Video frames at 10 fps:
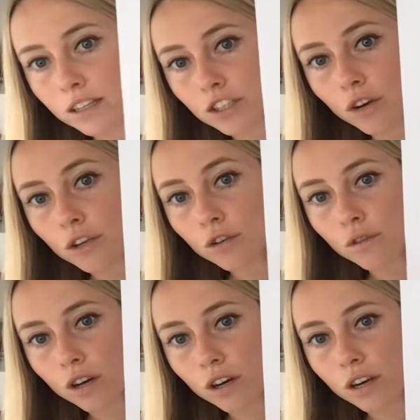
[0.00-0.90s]
So you
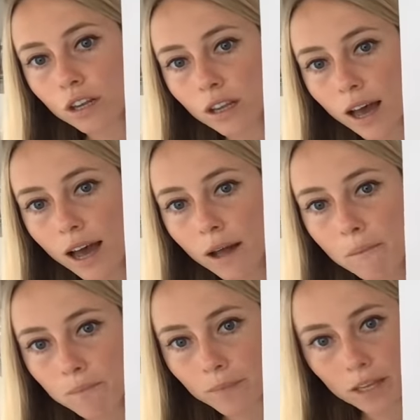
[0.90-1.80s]
could
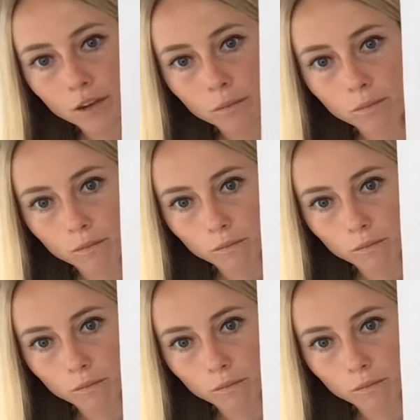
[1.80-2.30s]
um, you know